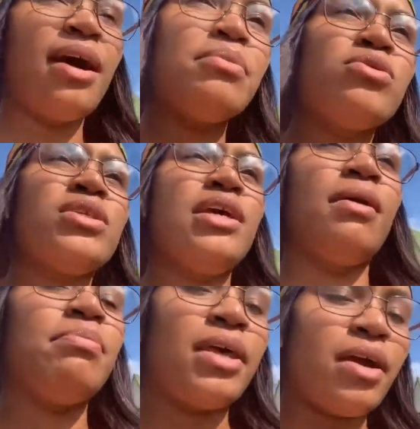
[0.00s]
I'm usually
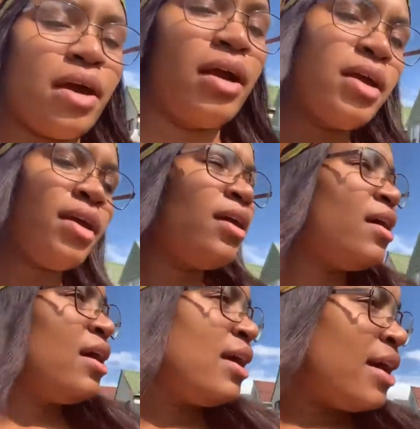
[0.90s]
up there
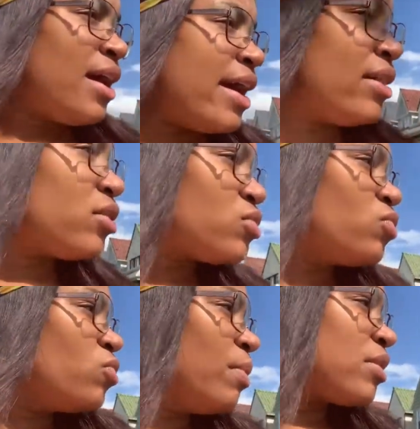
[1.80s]
at the
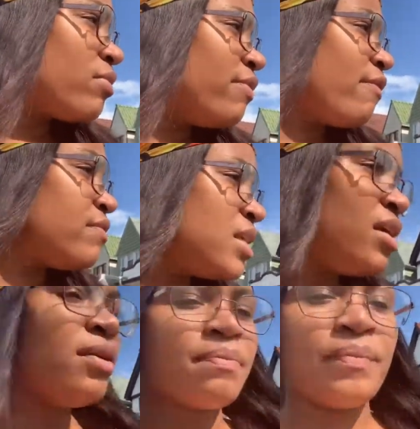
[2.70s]
school by
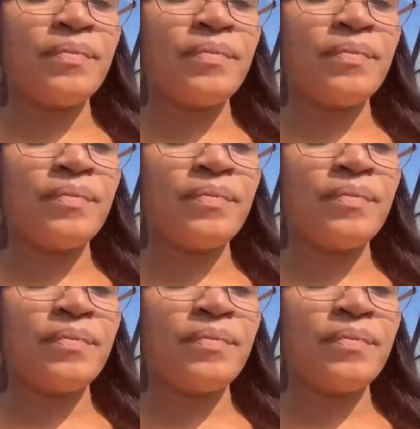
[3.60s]
3.15.